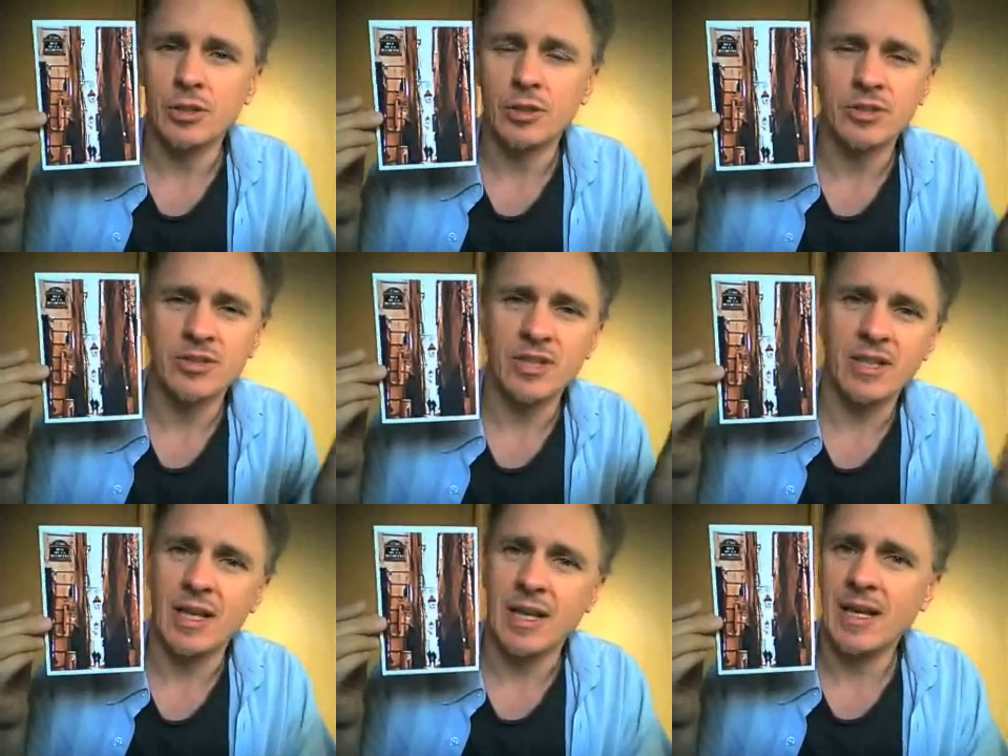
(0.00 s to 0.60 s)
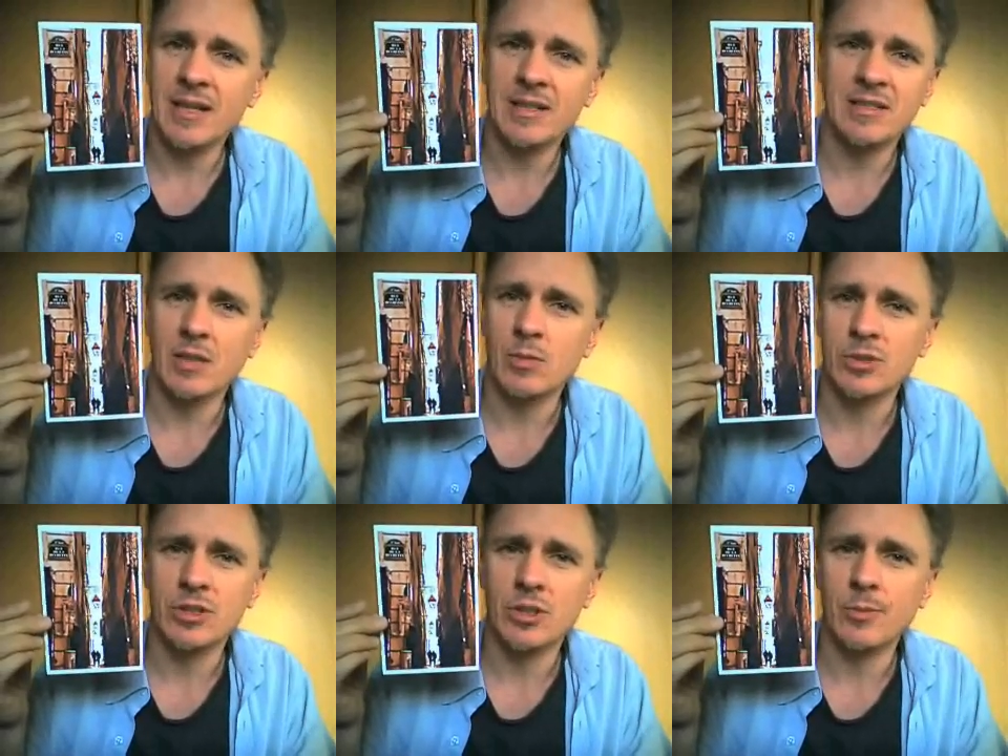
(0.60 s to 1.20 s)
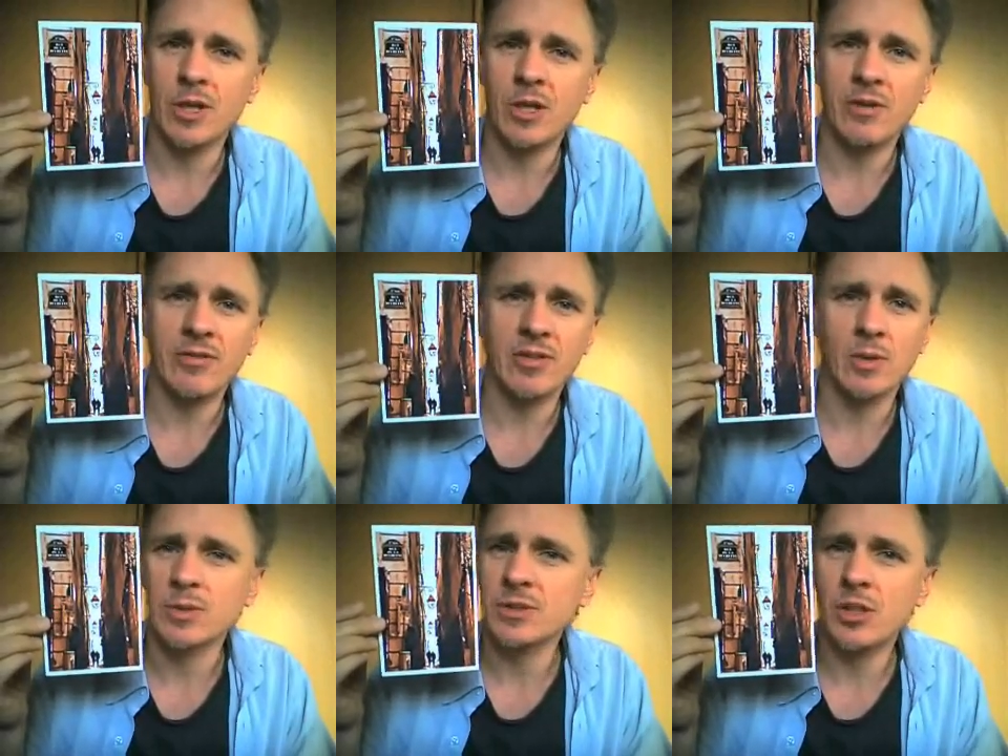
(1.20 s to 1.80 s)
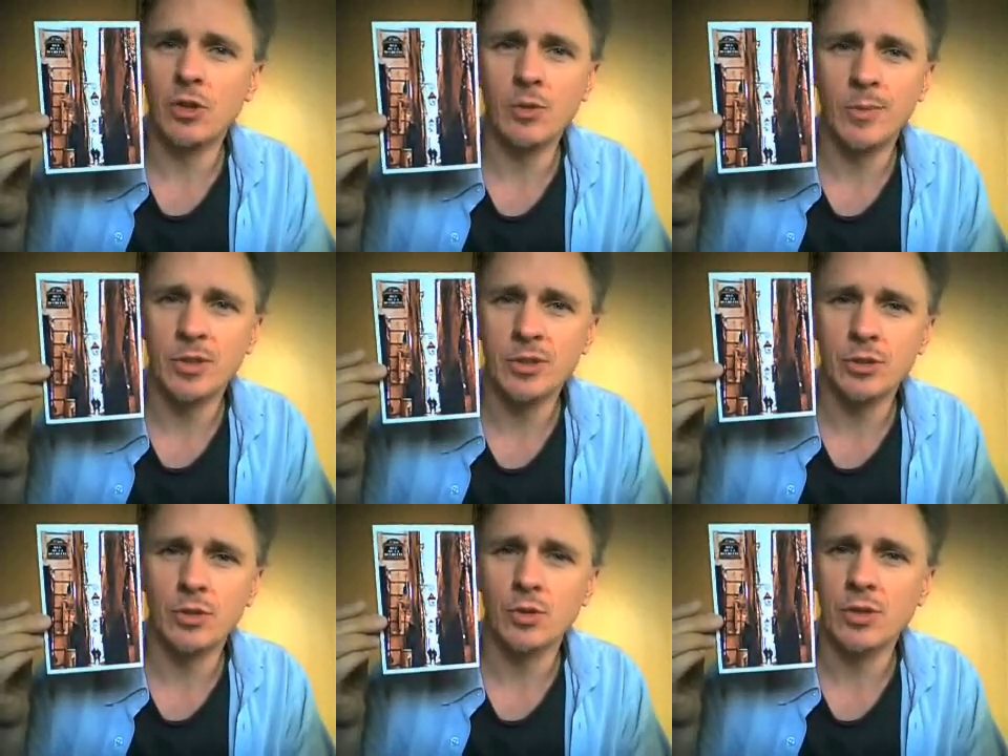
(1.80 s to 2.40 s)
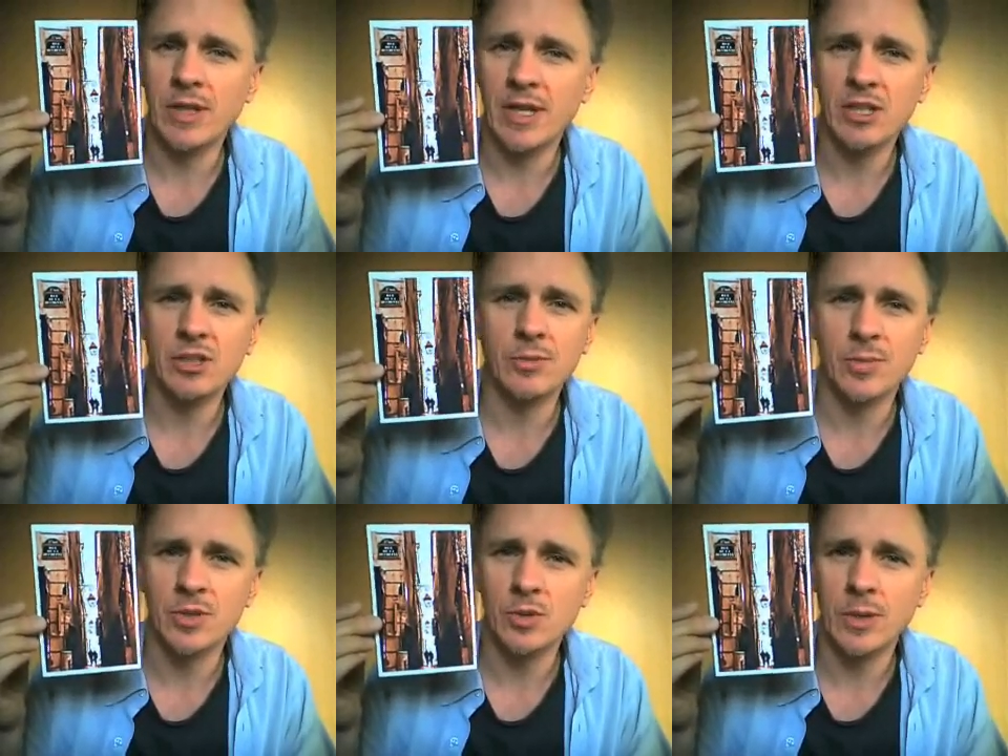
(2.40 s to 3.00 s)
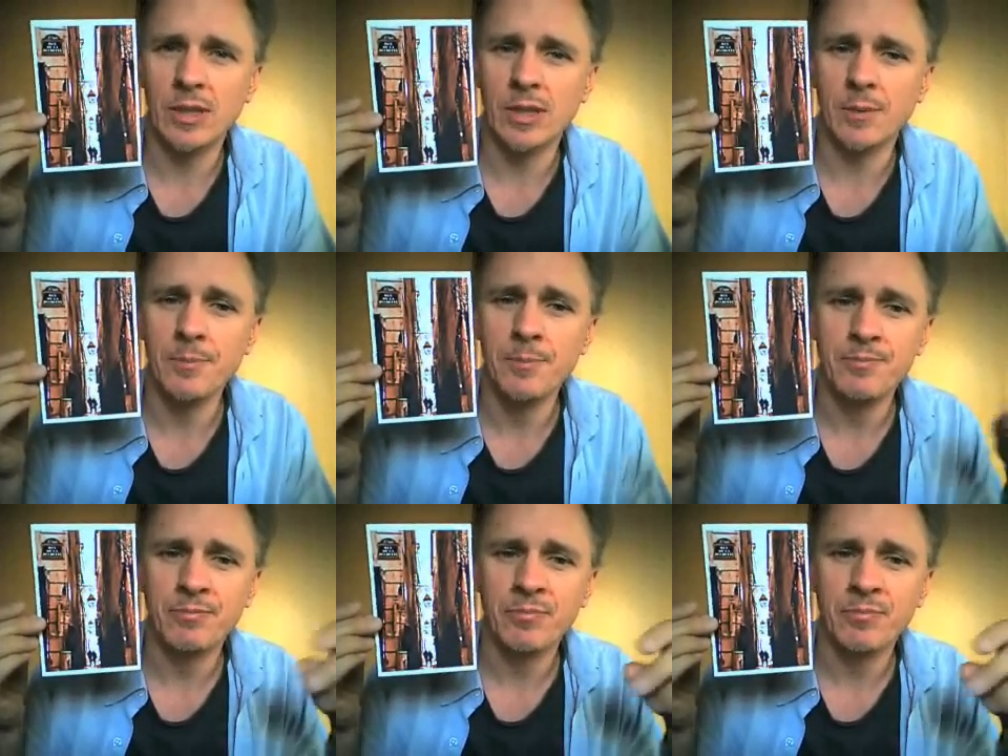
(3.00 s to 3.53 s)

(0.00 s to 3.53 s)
You could see their legs, they were zooming off, there was no emotional connection between them.